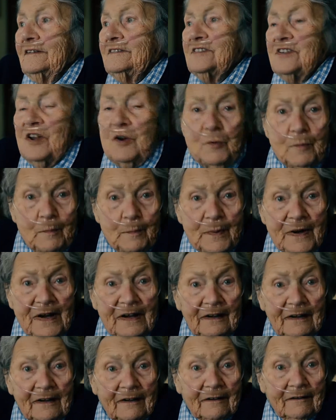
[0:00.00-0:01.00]
so
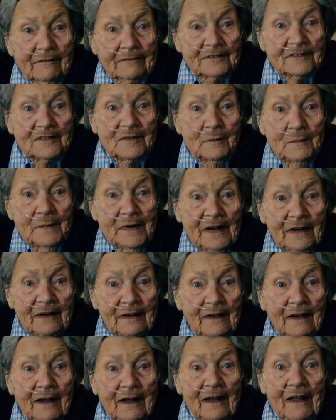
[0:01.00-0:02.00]
big to
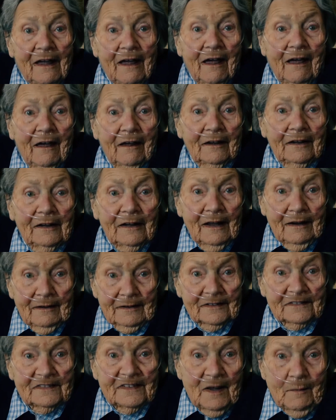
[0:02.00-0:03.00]
me,
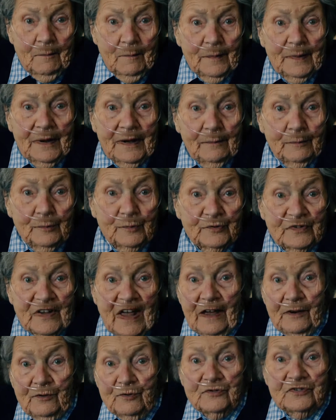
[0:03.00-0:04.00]
like some people's
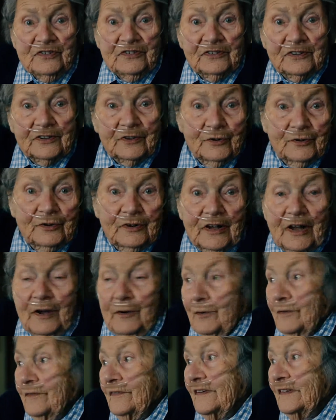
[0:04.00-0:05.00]
houses could
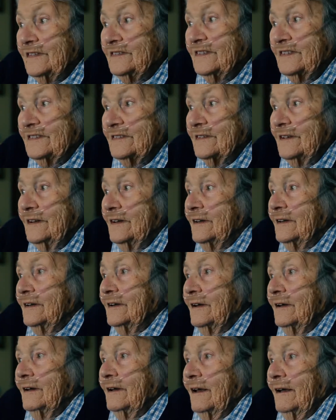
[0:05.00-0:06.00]
go in this
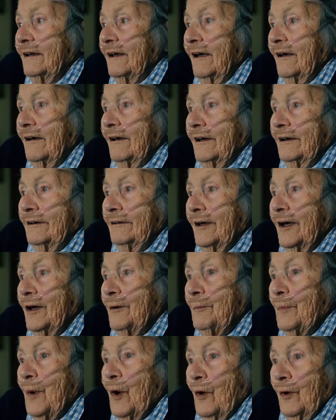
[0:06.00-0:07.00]

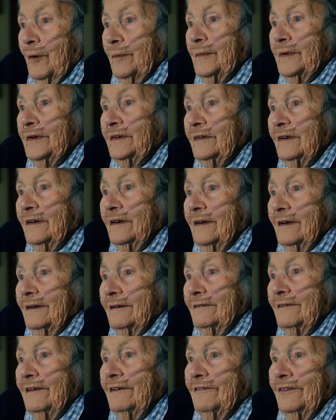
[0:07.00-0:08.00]
apartment.
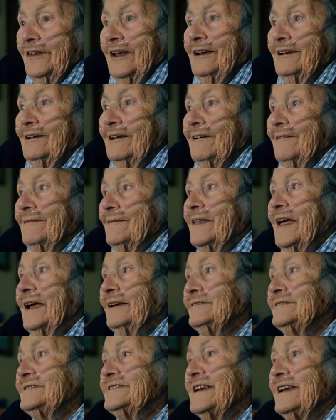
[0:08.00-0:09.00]

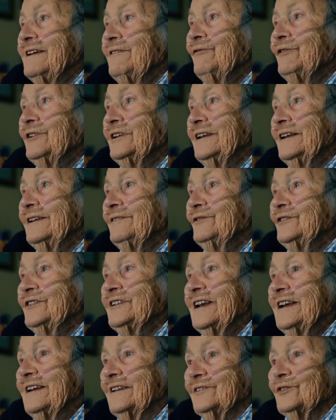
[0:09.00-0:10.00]
And David
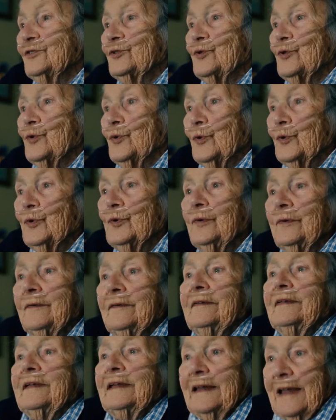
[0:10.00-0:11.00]
lives next door,
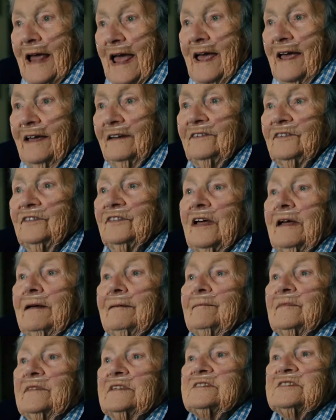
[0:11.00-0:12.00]
yes.
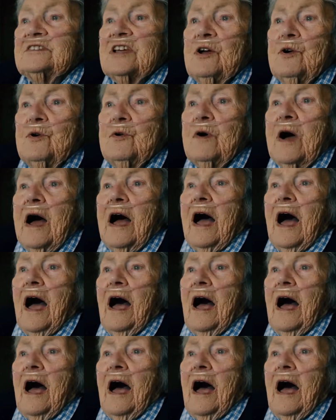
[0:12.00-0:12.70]
So